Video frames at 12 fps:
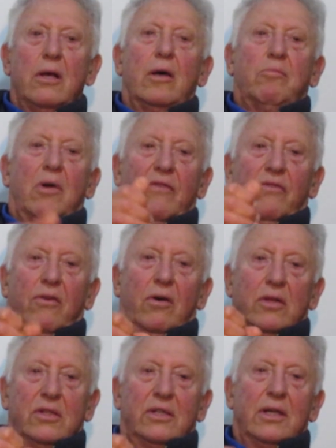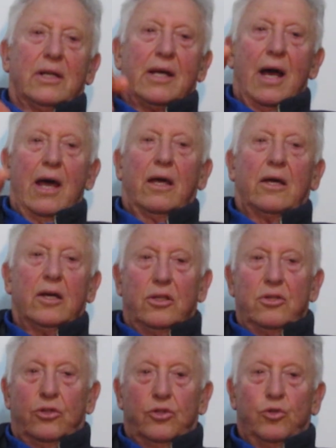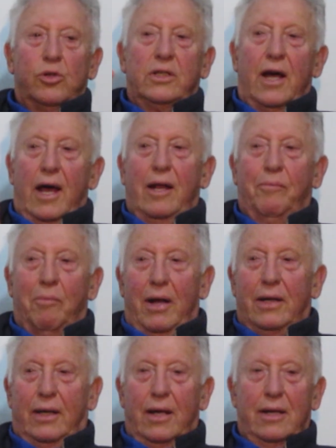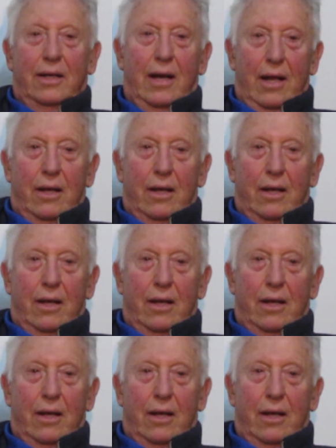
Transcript: And my father said, "Gay gesundte het mijn kinderen."